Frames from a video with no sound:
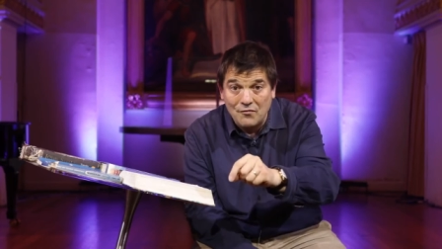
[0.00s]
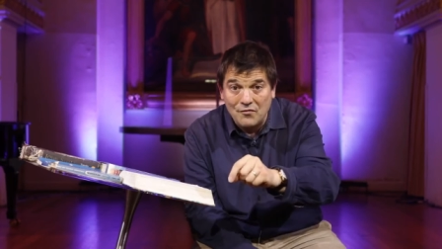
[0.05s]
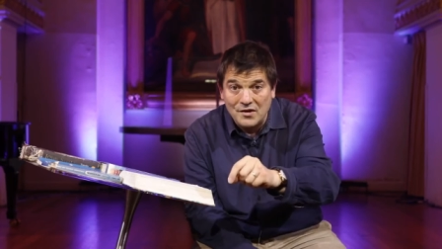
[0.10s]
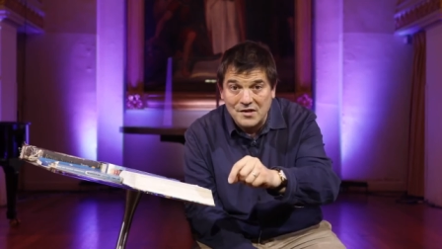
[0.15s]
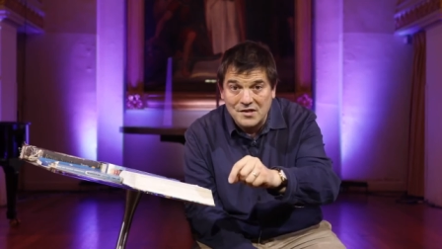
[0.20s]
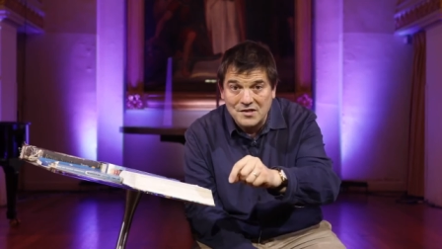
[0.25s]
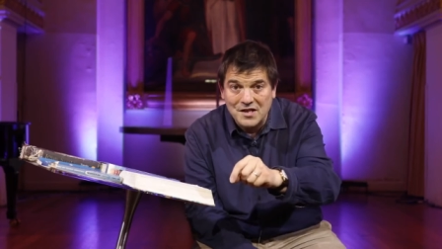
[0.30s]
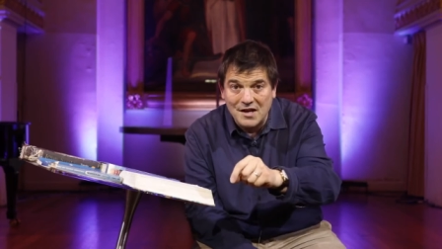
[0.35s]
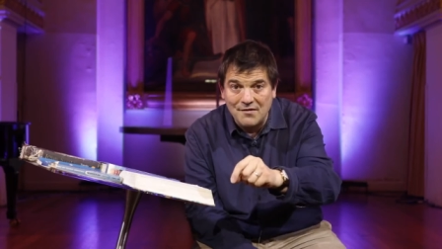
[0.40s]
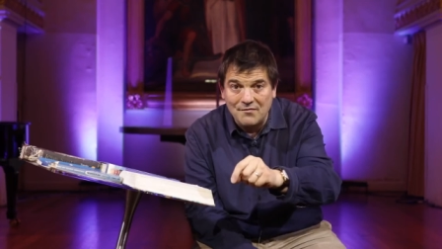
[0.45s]

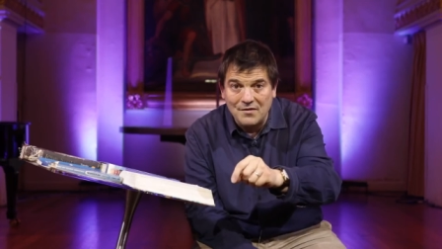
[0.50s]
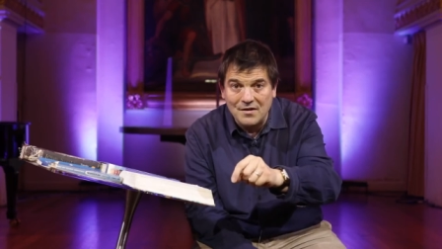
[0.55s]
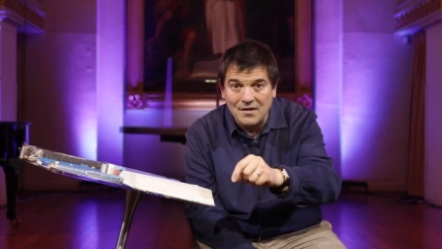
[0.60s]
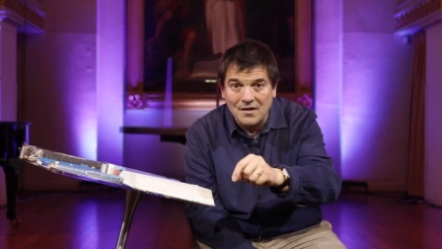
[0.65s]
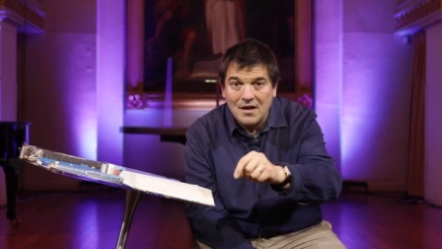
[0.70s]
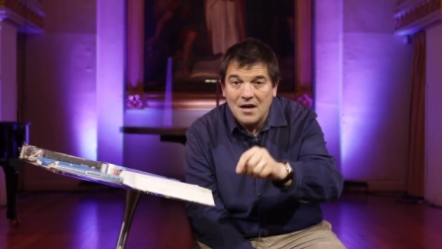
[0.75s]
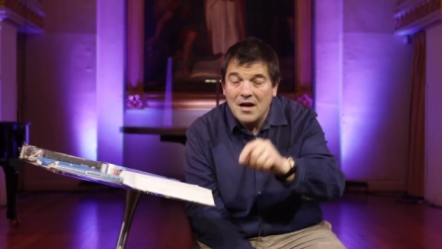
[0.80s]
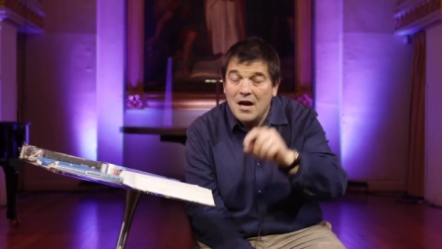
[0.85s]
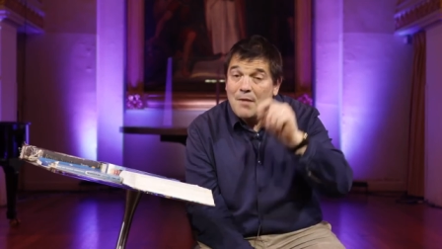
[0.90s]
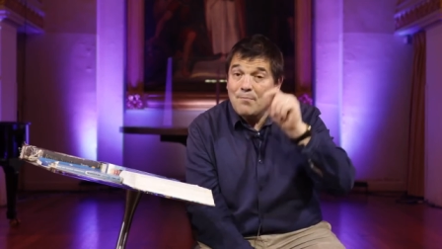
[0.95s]
verse seven,
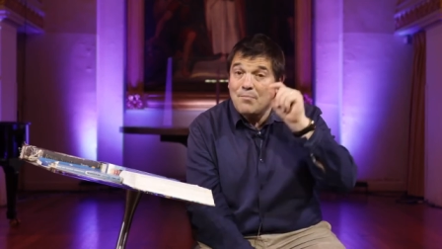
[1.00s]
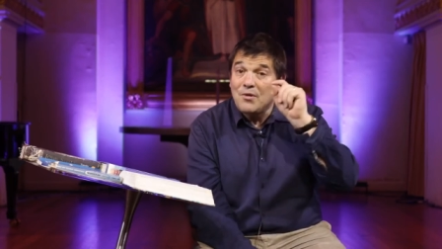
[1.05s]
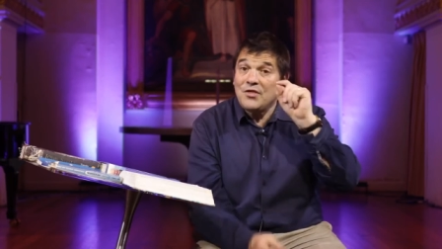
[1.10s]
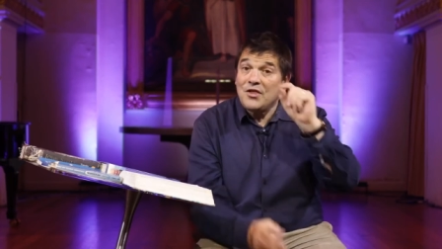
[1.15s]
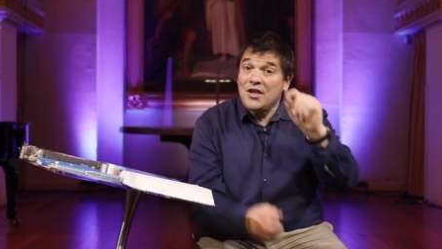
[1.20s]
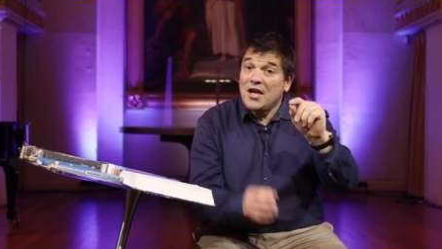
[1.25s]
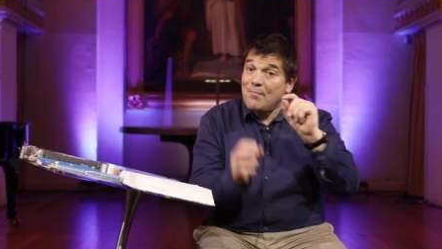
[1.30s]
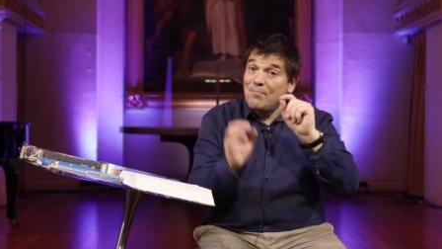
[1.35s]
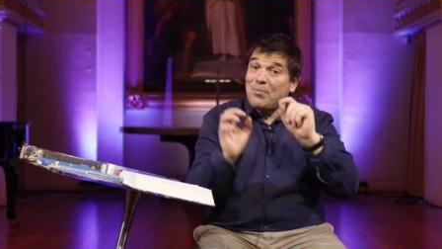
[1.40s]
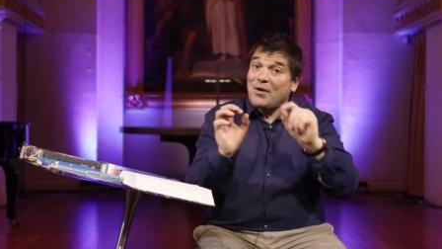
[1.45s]
but
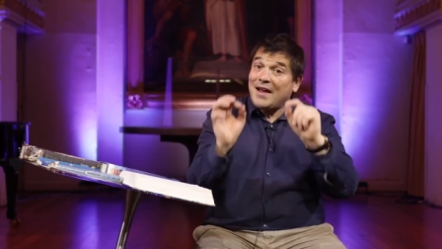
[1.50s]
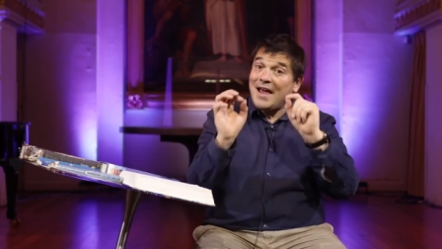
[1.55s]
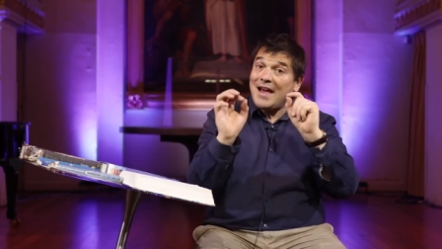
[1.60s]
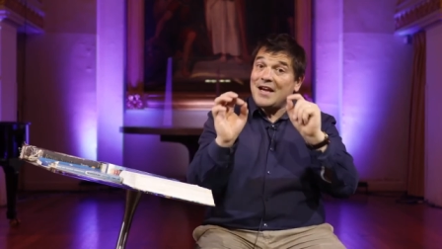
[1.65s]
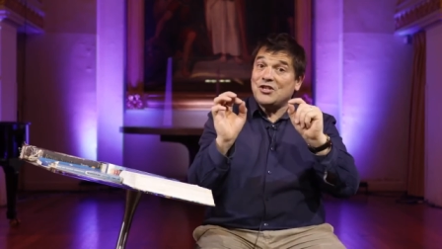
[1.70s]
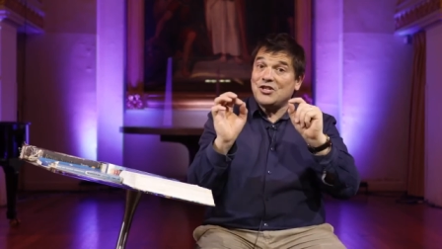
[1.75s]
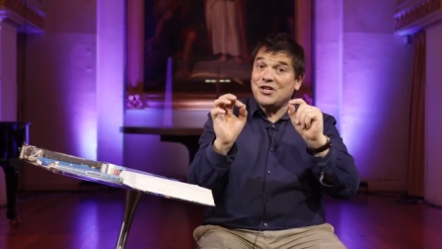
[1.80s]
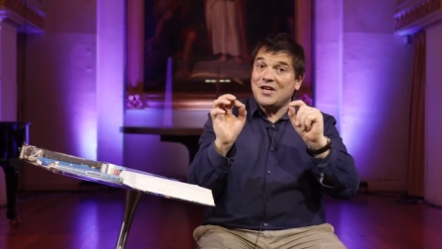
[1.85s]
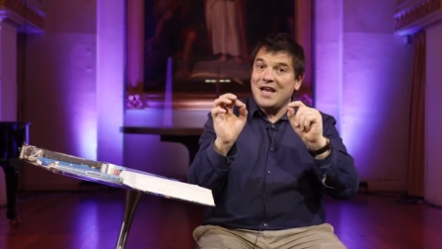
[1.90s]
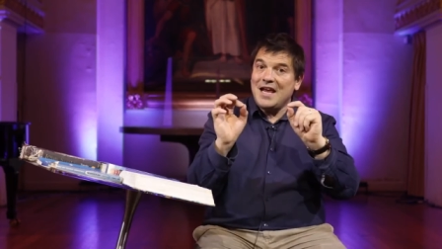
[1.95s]
the
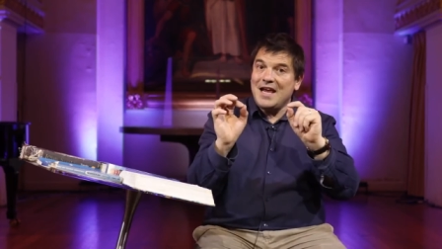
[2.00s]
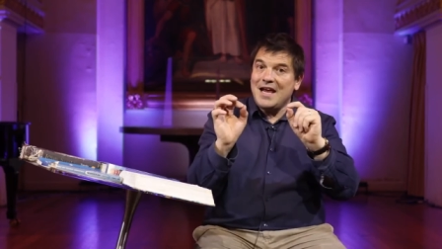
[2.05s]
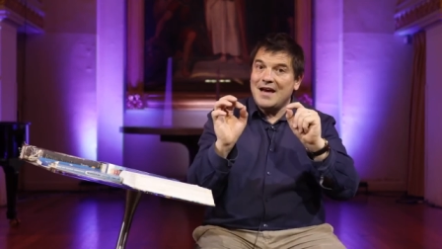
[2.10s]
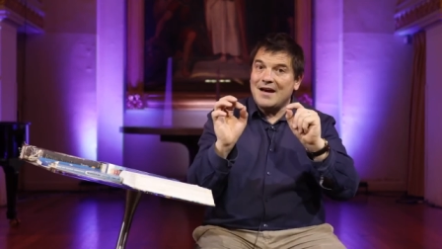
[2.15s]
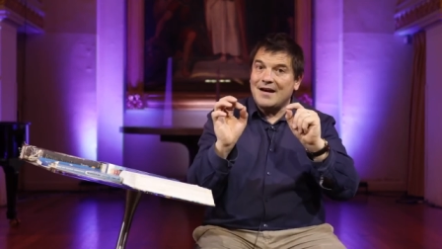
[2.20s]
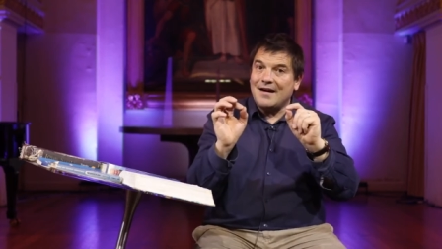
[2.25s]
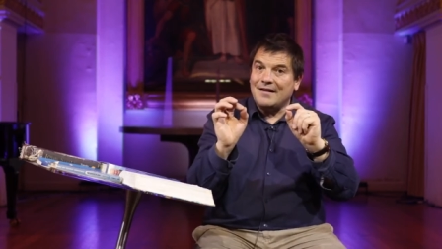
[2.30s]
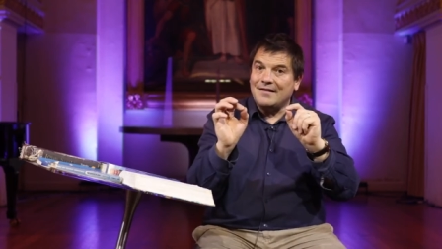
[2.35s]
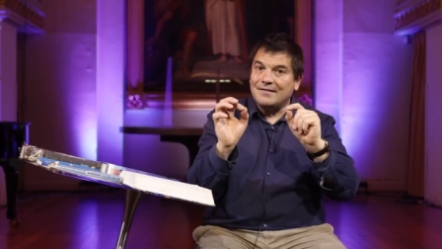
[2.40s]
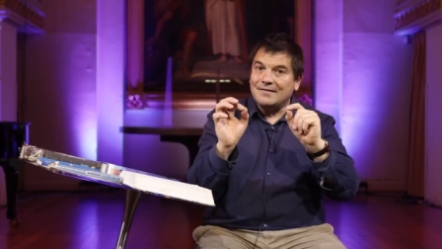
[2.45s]
implication
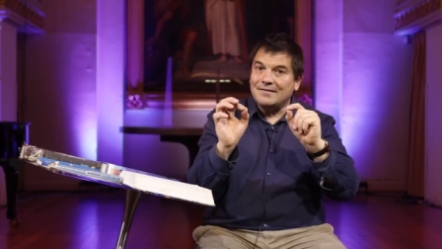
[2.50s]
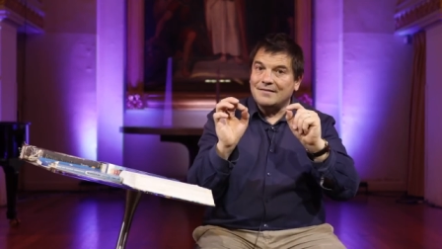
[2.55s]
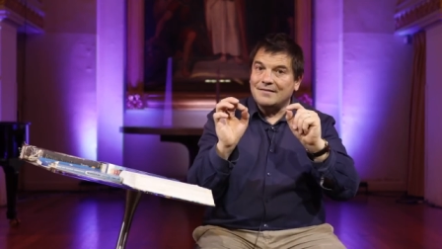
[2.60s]
here